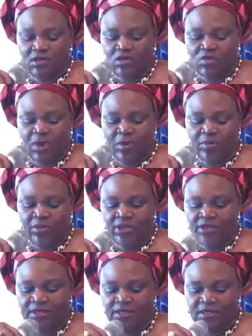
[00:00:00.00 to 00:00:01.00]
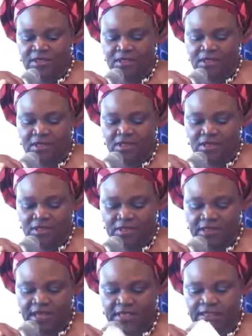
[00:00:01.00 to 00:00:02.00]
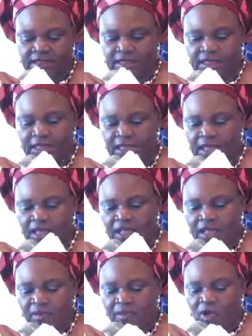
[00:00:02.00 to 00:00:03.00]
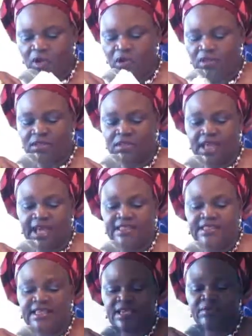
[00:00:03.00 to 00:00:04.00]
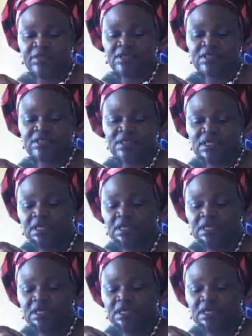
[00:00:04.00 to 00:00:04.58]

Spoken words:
the human beings in the society, because I term it